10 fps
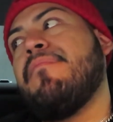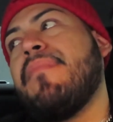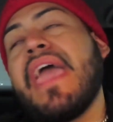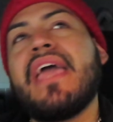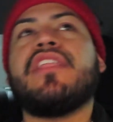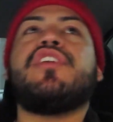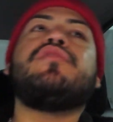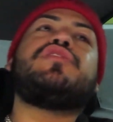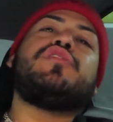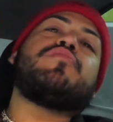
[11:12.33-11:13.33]
man
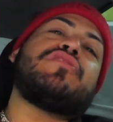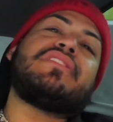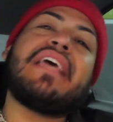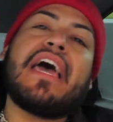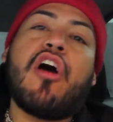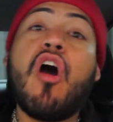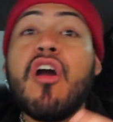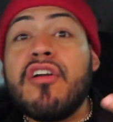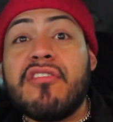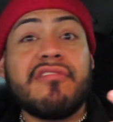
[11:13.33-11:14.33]
YouTubers that
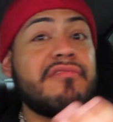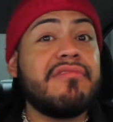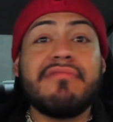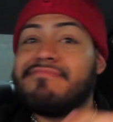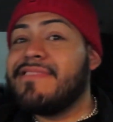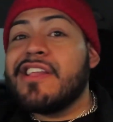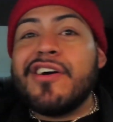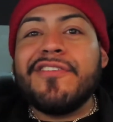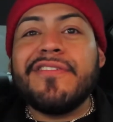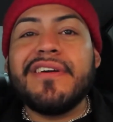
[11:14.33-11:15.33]
are, you
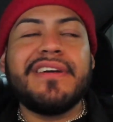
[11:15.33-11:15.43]
know,